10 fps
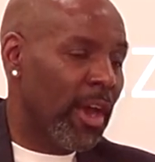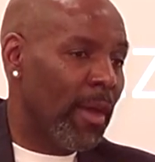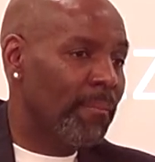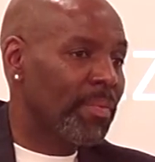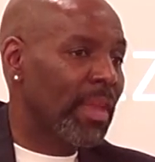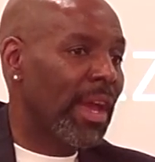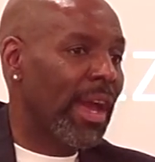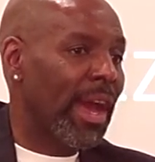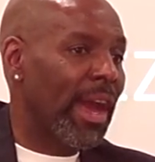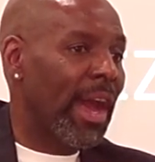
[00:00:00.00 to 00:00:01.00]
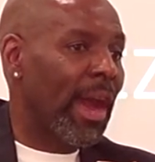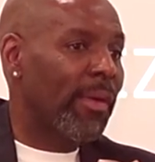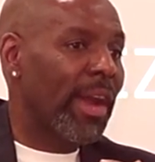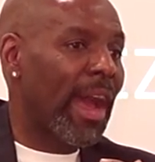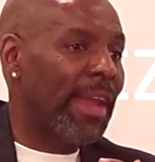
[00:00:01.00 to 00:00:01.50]

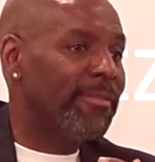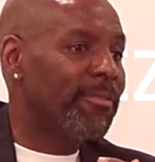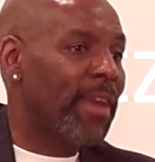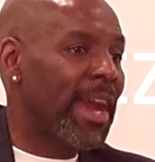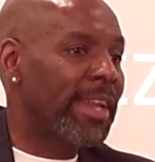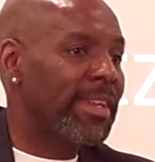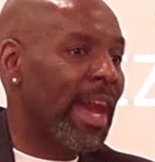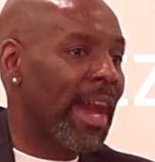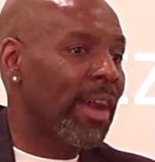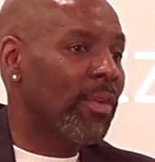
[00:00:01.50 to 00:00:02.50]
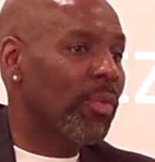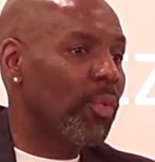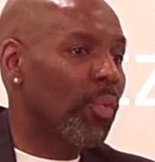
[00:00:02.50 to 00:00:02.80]
I'd find out